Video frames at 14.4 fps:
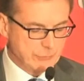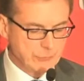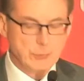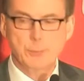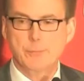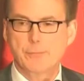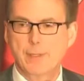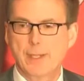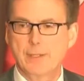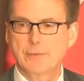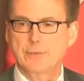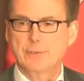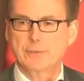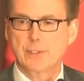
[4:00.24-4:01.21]
and
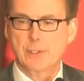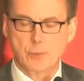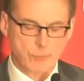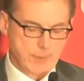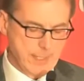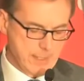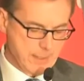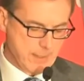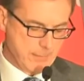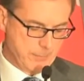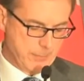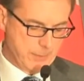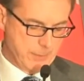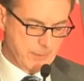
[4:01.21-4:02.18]
supervises a great
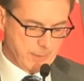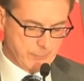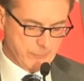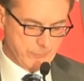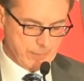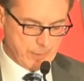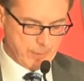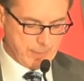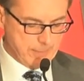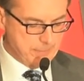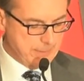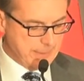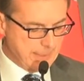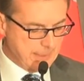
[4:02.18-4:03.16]
number of our
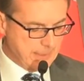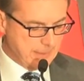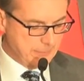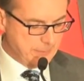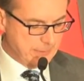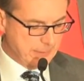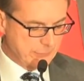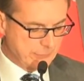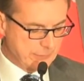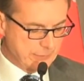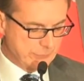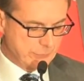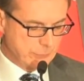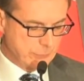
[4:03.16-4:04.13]
MBA and
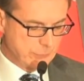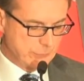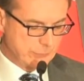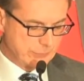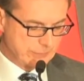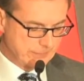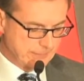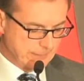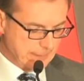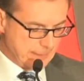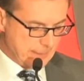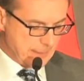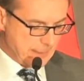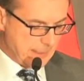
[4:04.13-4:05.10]
PhD students
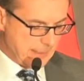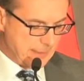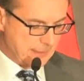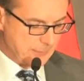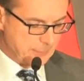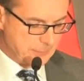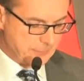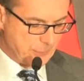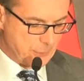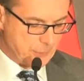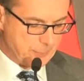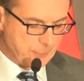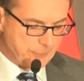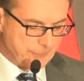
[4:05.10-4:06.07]
and he has been
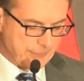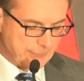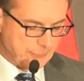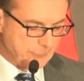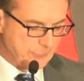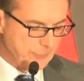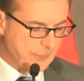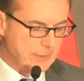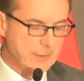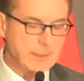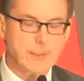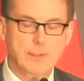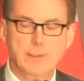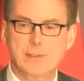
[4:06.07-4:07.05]
voted Professor of the
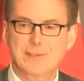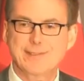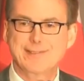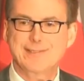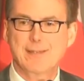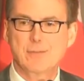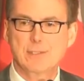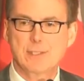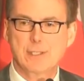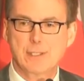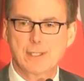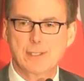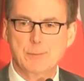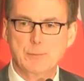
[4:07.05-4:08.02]
Year seven
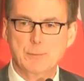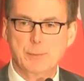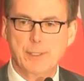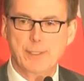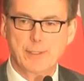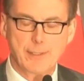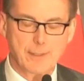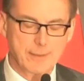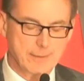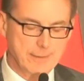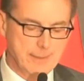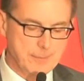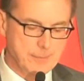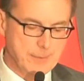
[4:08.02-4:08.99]
times by
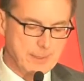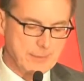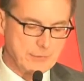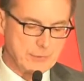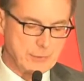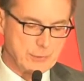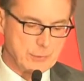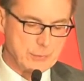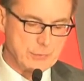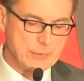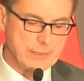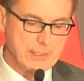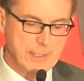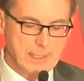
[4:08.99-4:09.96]
our MBA
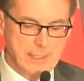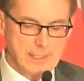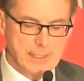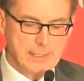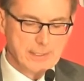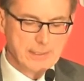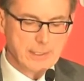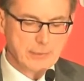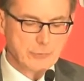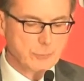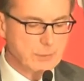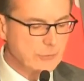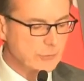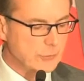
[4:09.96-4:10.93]
students. He
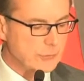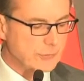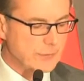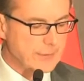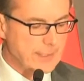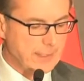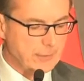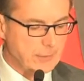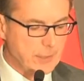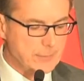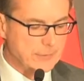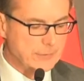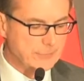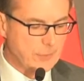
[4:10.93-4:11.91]
conducts research on the
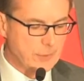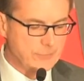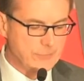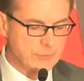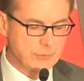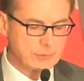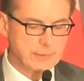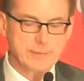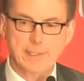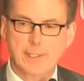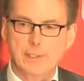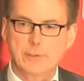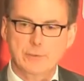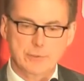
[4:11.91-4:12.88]
economics of artificial
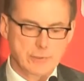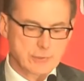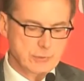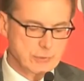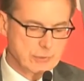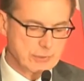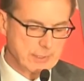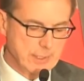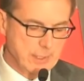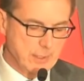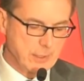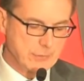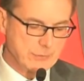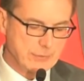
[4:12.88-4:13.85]
intelligence,
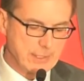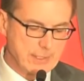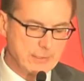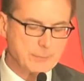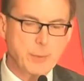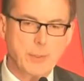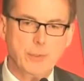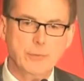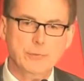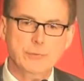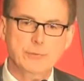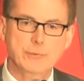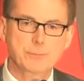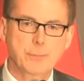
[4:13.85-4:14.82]
on science pol
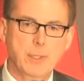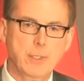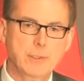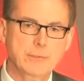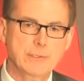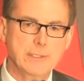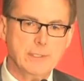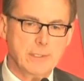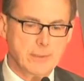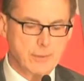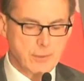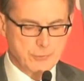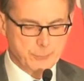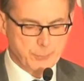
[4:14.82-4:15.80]
policy,
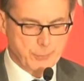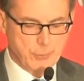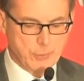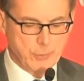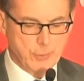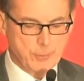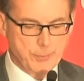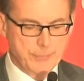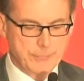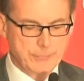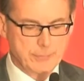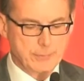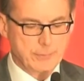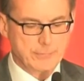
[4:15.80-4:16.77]
on
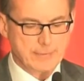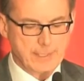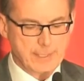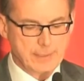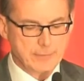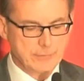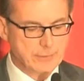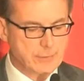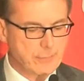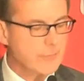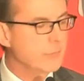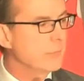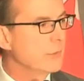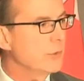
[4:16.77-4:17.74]
entrepreneurial science, and
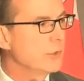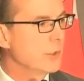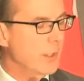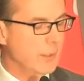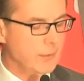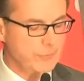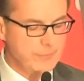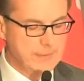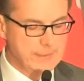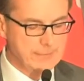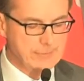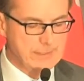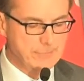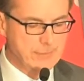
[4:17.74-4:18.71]
on the geography
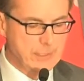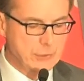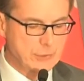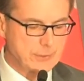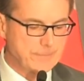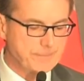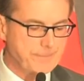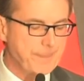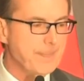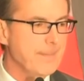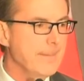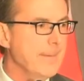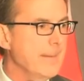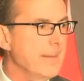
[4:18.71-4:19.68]
of innovation.
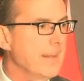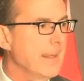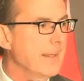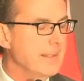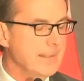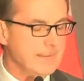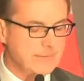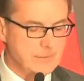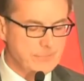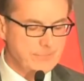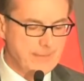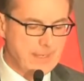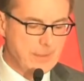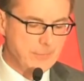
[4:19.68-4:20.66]
And he is the
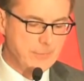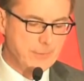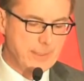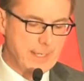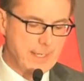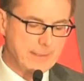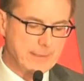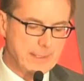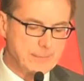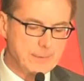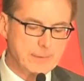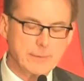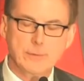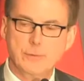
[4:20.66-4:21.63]
founder and
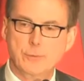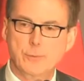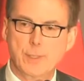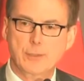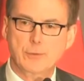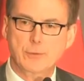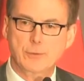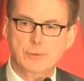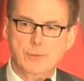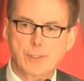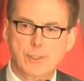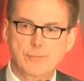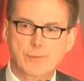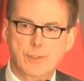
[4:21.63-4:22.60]
academic director
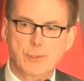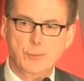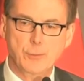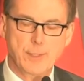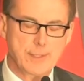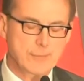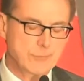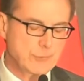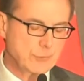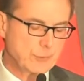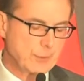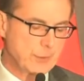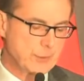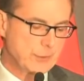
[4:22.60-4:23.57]
of our Creative
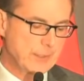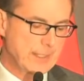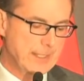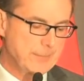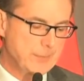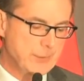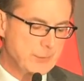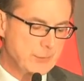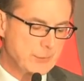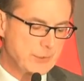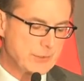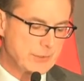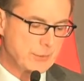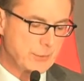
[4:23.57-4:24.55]
Destruction Lab that you
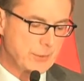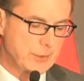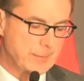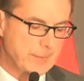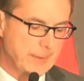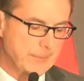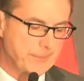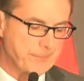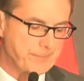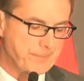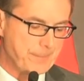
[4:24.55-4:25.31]
just heard about.